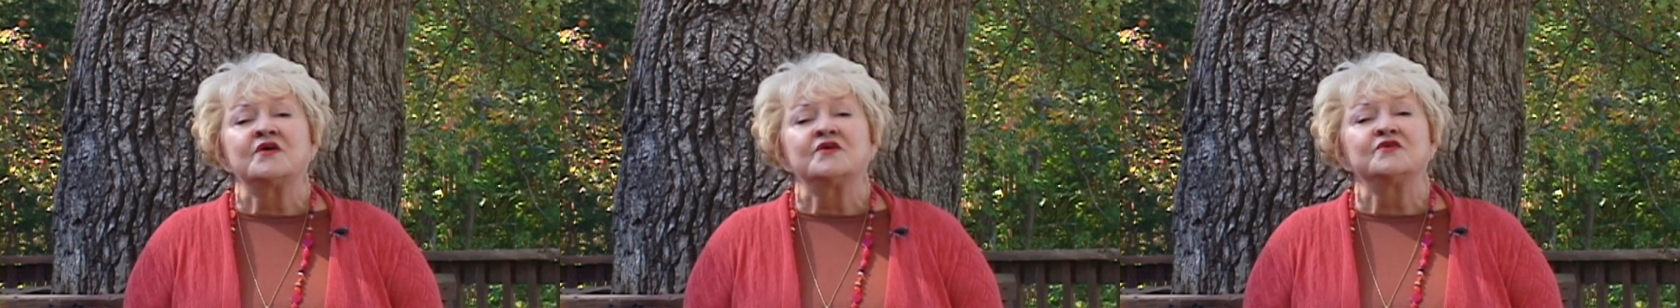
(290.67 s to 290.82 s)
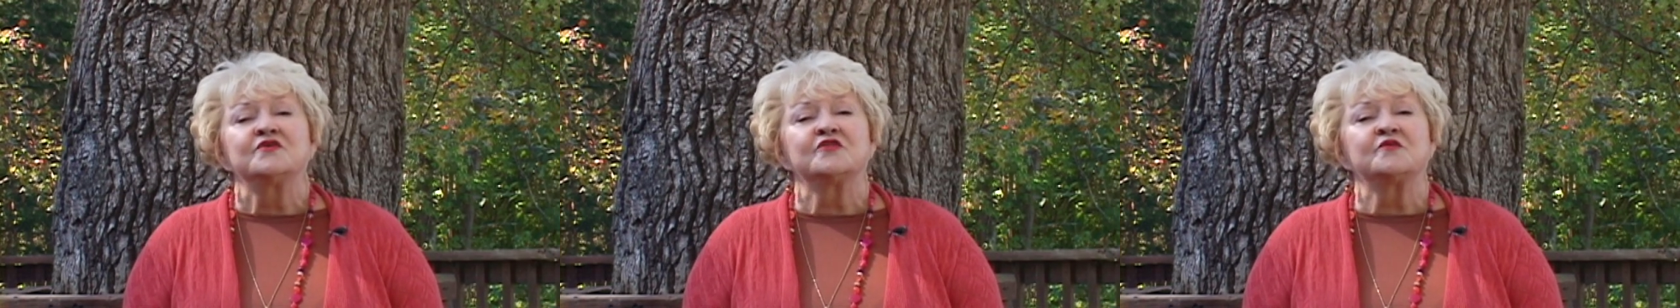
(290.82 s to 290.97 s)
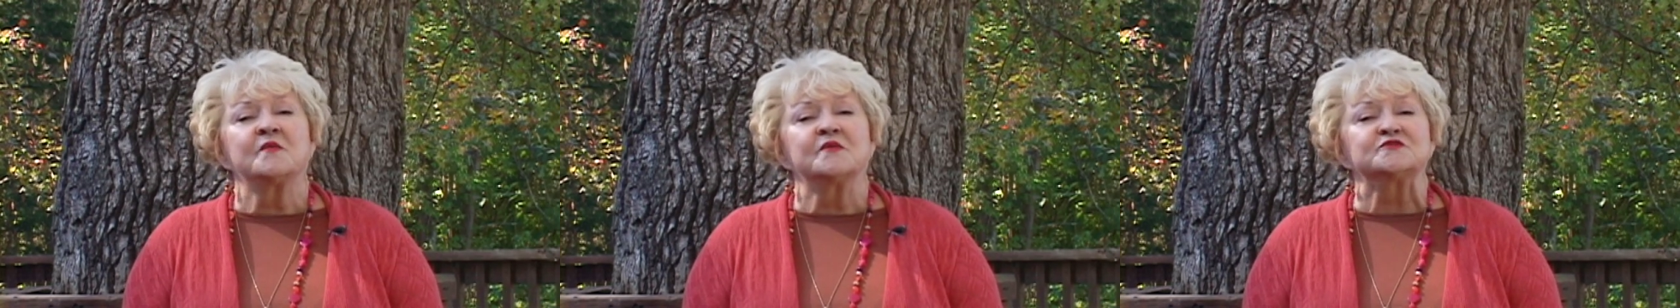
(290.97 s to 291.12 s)

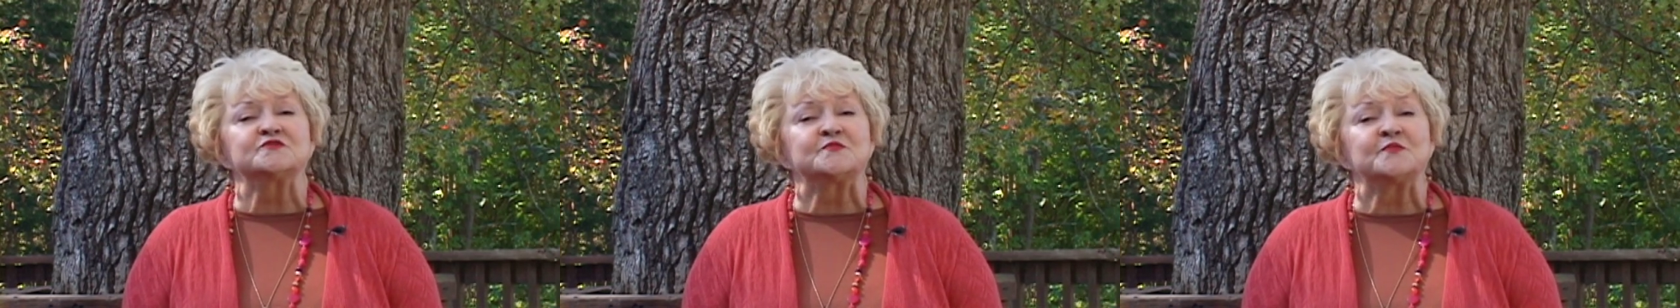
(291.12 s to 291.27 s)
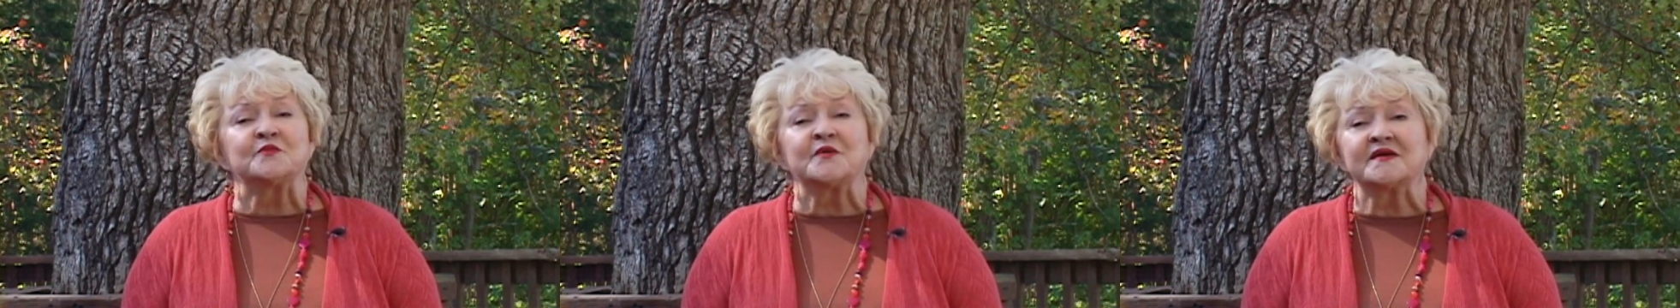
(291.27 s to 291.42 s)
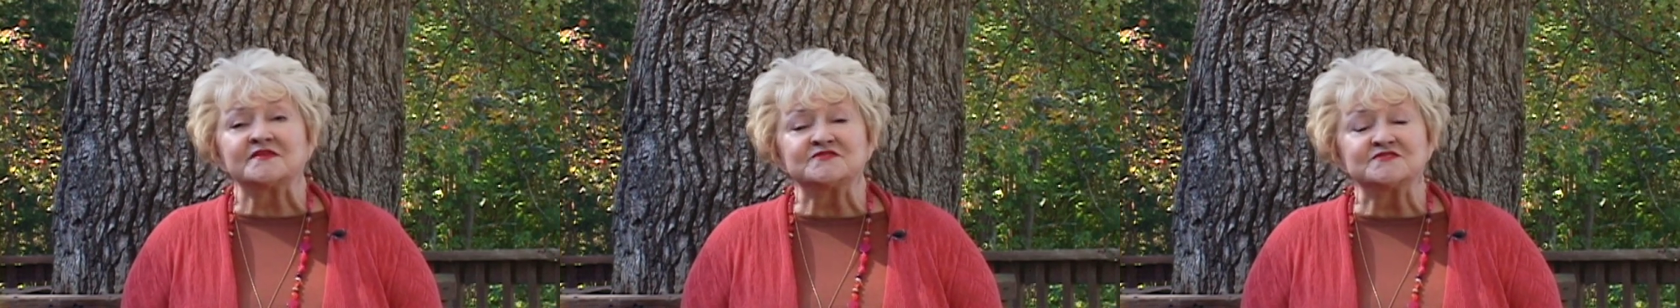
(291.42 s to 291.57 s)
you're the most
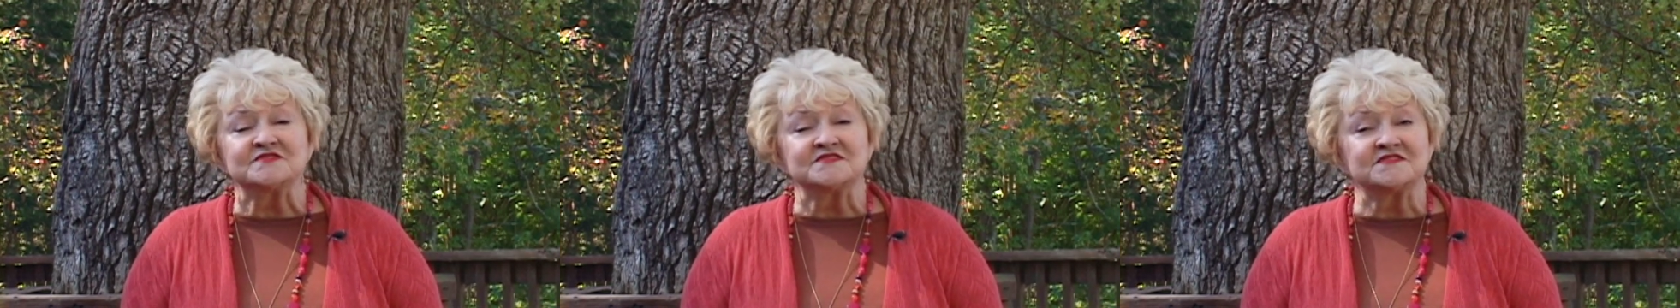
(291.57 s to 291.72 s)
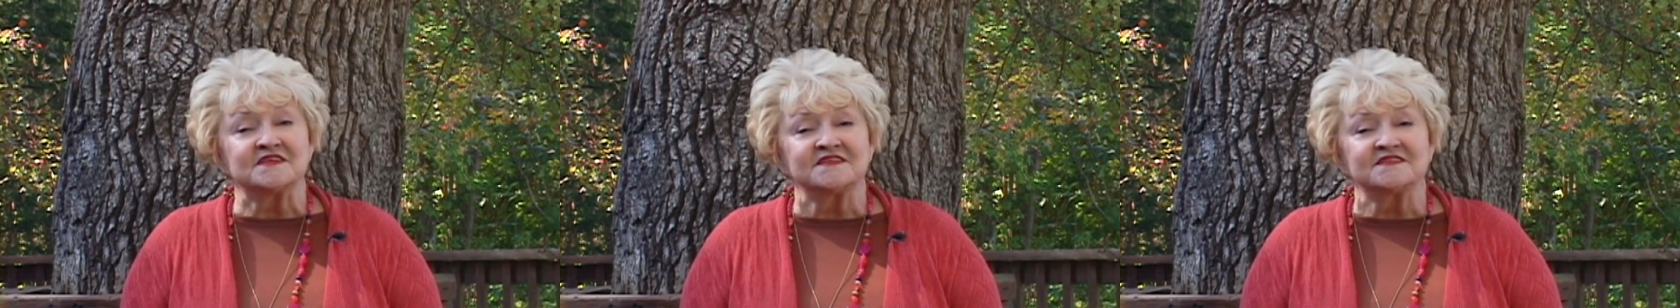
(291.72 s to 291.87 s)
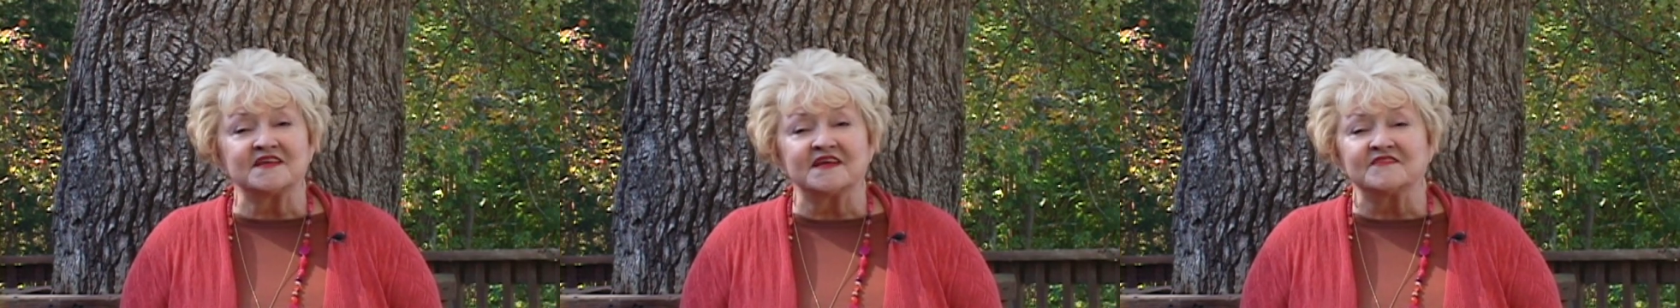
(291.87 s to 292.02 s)
precious
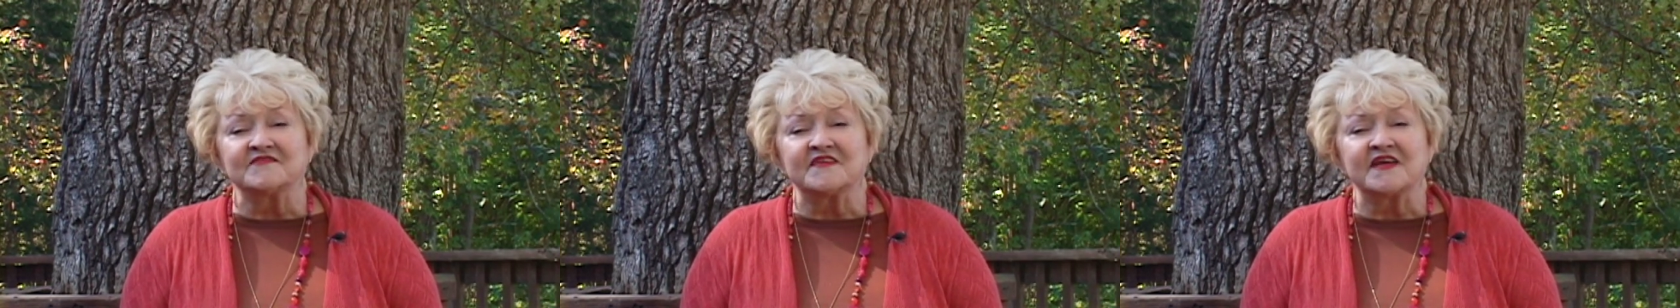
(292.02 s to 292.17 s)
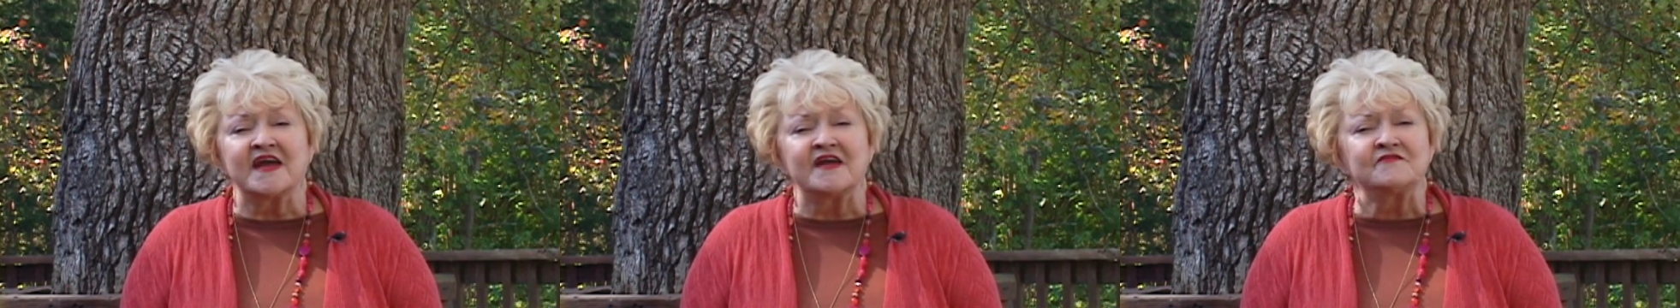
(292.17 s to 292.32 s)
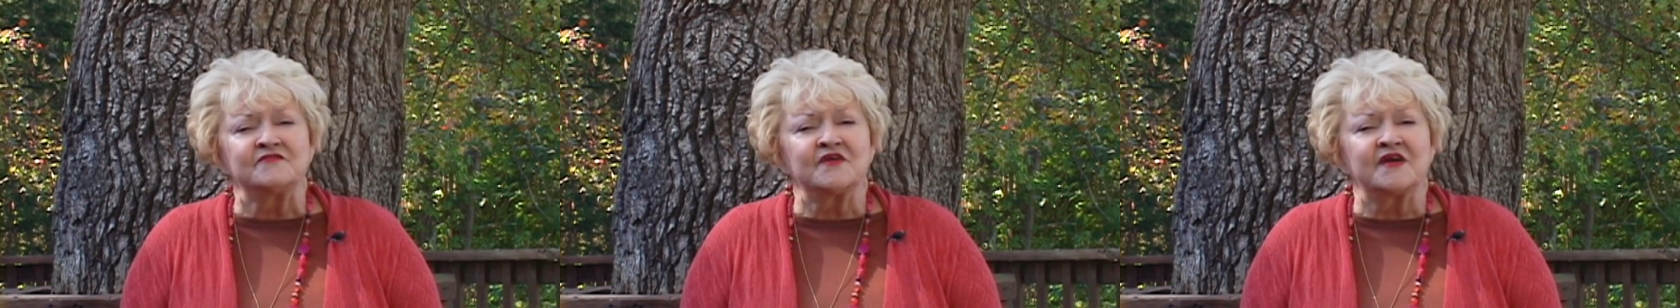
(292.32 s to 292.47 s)
thing they've
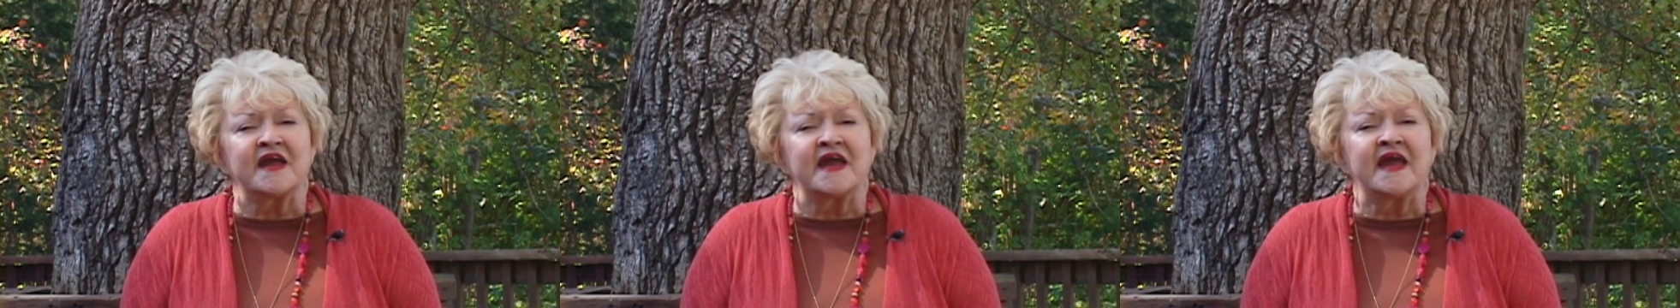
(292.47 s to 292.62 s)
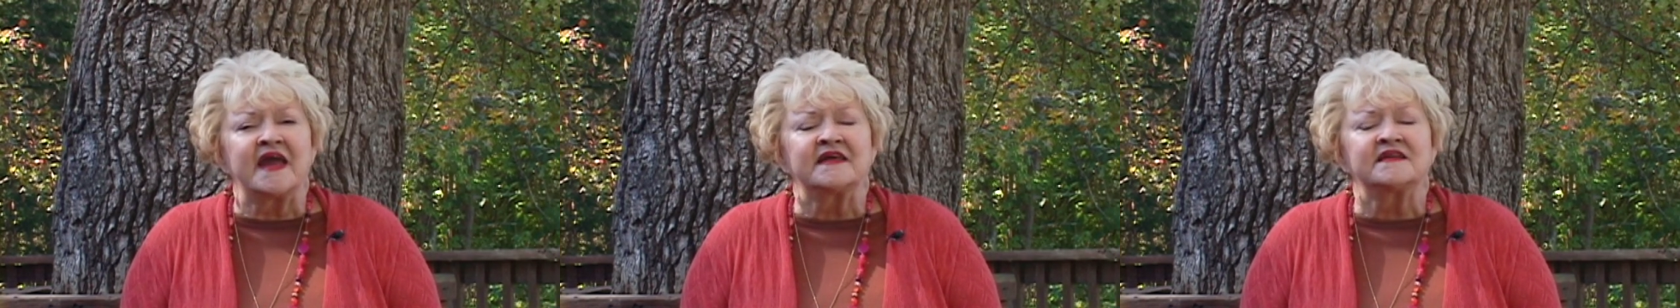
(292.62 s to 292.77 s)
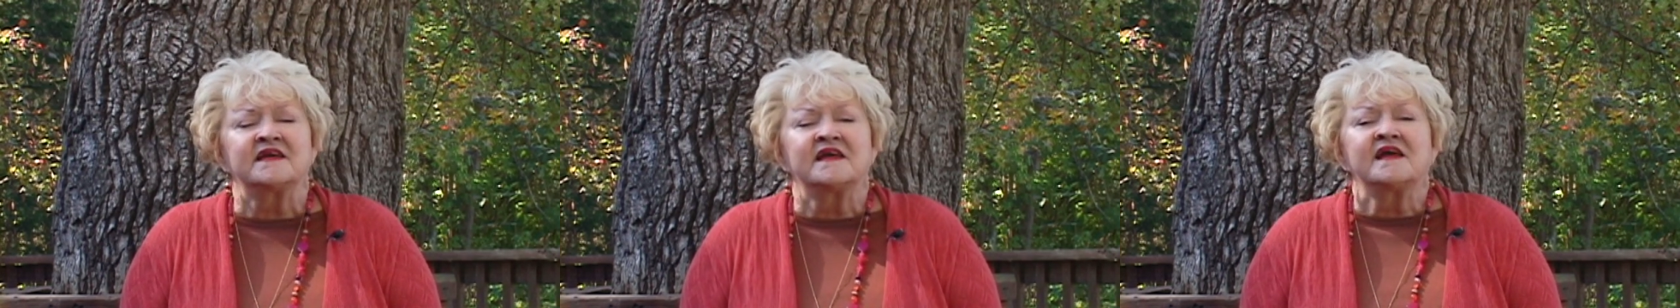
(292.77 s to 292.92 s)
ever
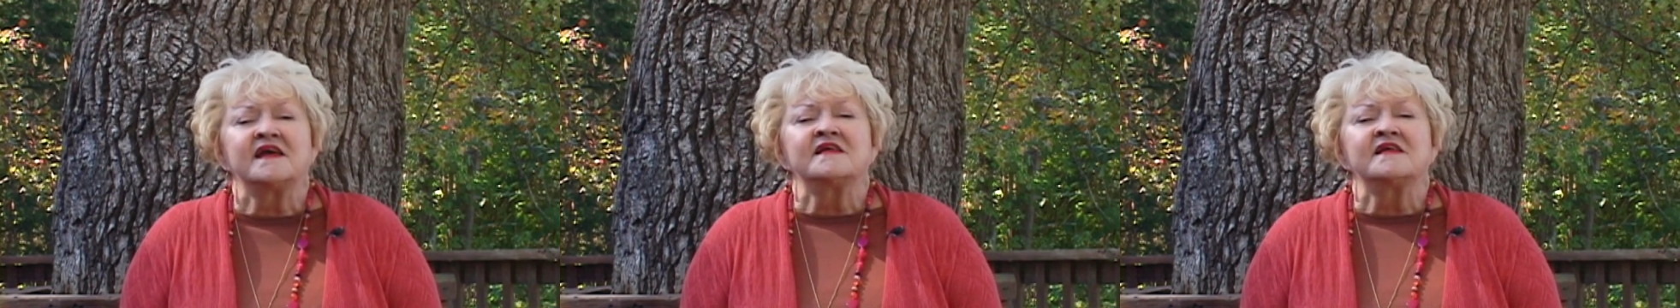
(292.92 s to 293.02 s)
had.